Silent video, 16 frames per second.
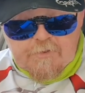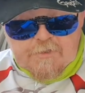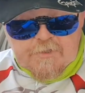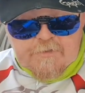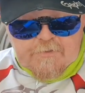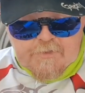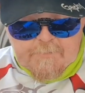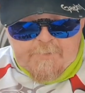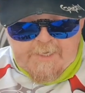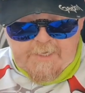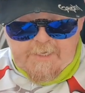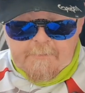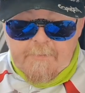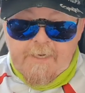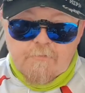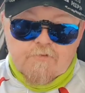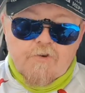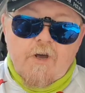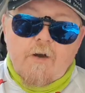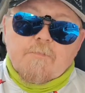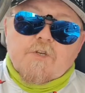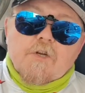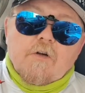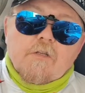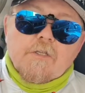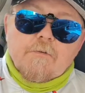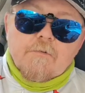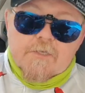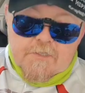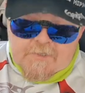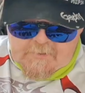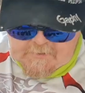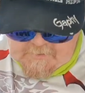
just speaking about drop shot lures,